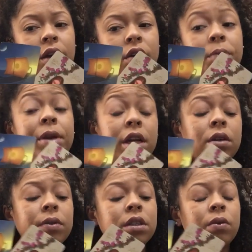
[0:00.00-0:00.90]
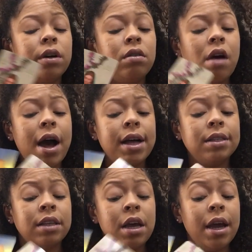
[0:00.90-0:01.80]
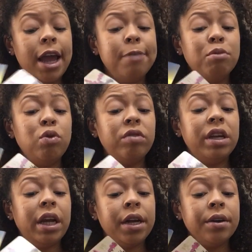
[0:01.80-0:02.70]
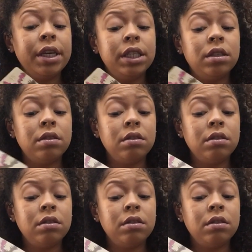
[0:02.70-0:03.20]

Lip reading: You could be dealing with someone who has a moon in Aries,